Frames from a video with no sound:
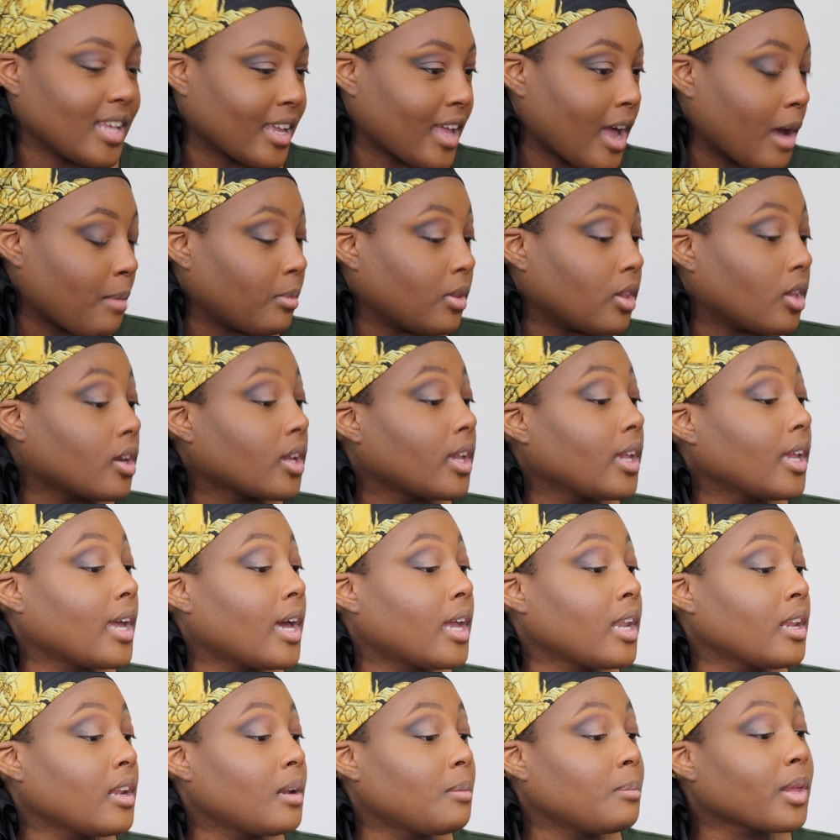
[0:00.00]
Like I'm
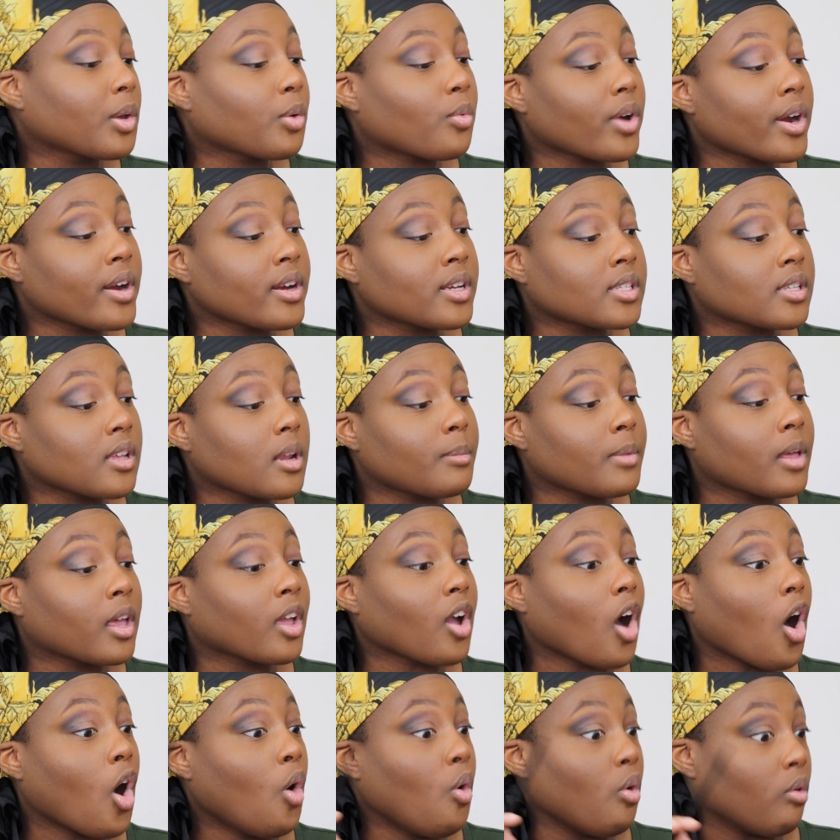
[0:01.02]
looking at it, I'm like, where is it? I'm
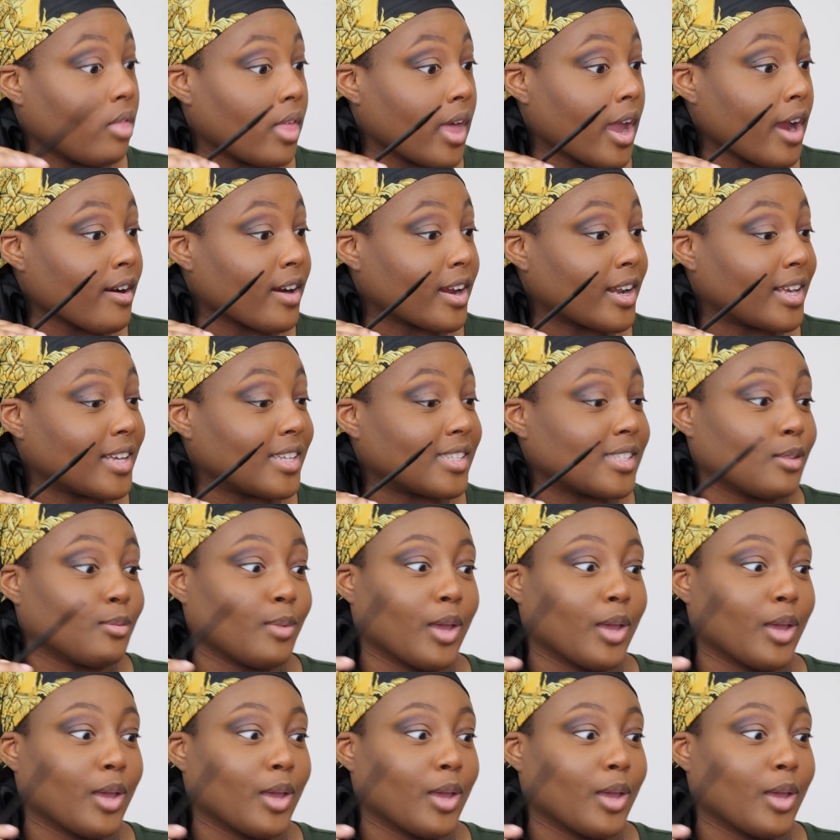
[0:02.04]
like, oh, there it is.